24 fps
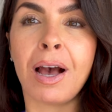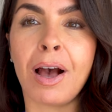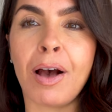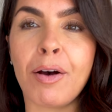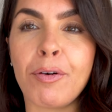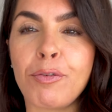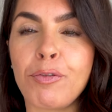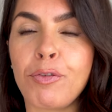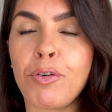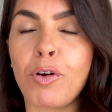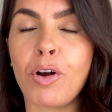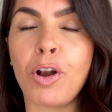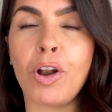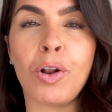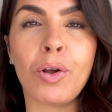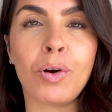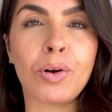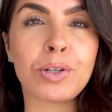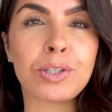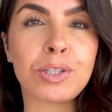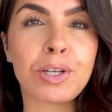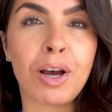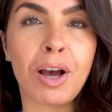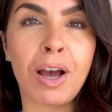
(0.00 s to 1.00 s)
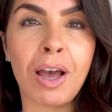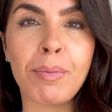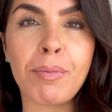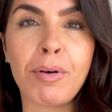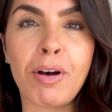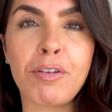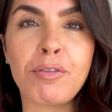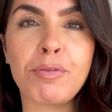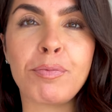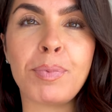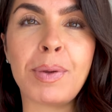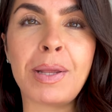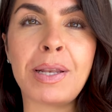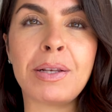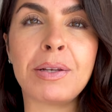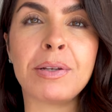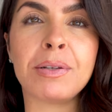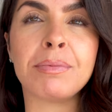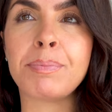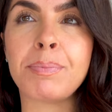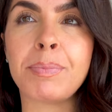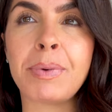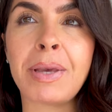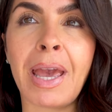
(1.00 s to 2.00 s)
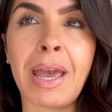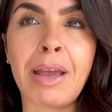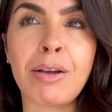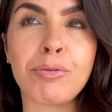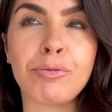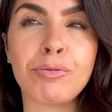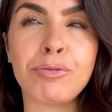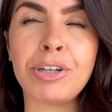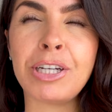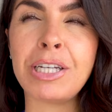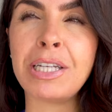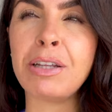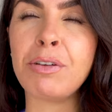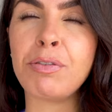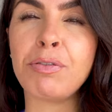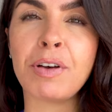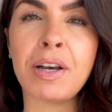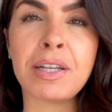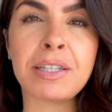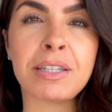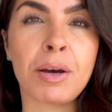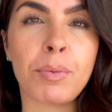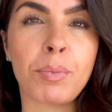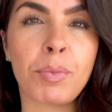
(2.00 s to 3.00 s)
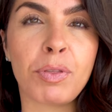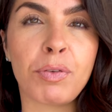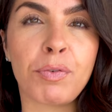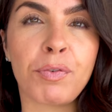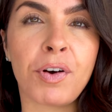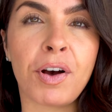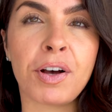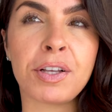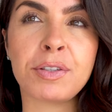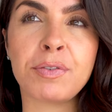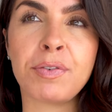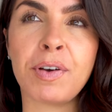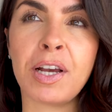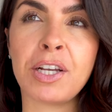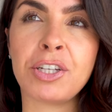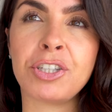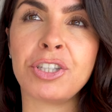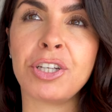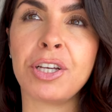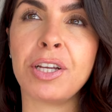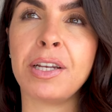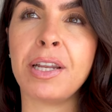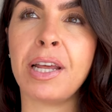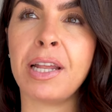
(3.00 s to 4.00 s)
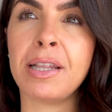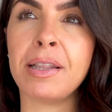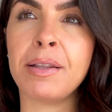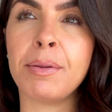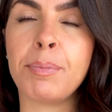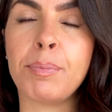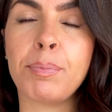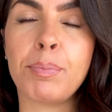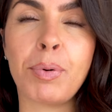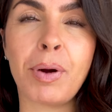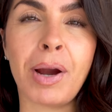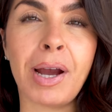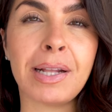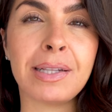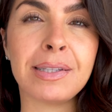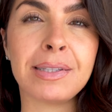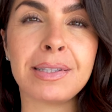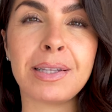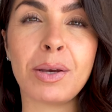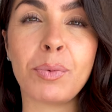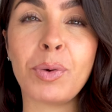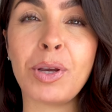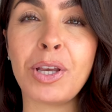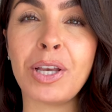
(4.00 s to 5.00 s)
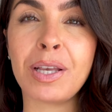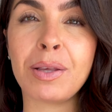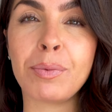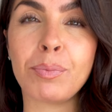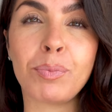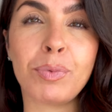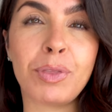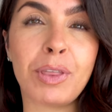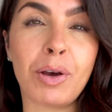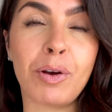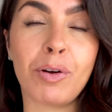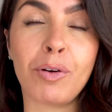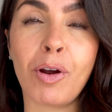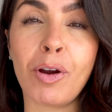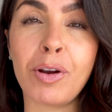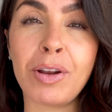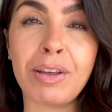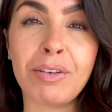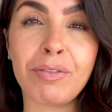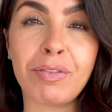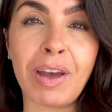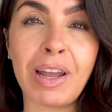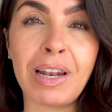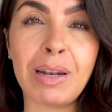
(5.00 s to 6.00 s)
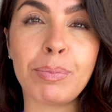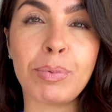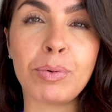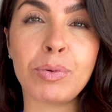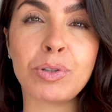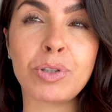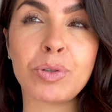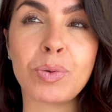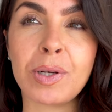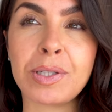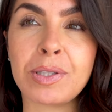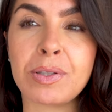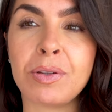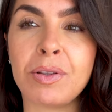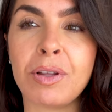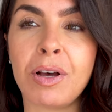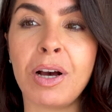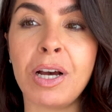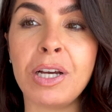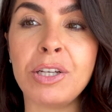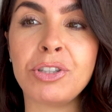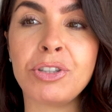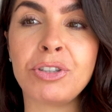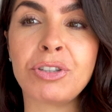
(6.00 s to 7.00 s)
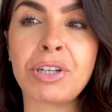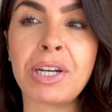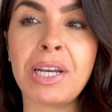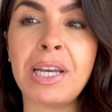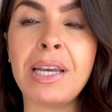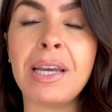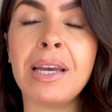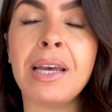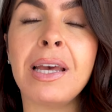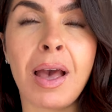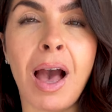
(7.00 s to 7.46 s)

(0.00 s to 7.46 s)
for a long time I've been getting really fed up with fast fashion and the brands that we that are only available to us on the high street.